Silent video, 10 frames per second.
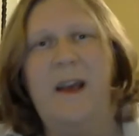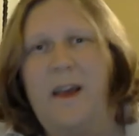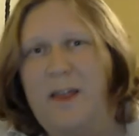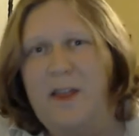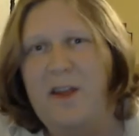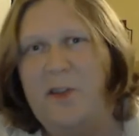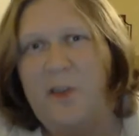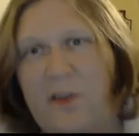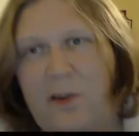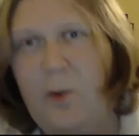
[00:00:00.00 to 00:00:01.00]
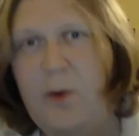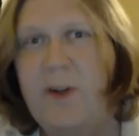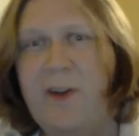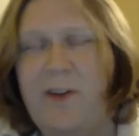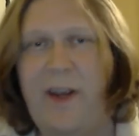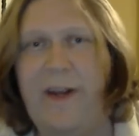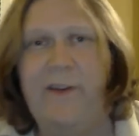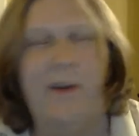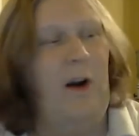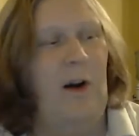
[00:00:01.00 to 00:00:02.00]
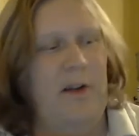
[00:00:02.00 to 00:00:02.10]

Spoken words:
This Zune contains it all.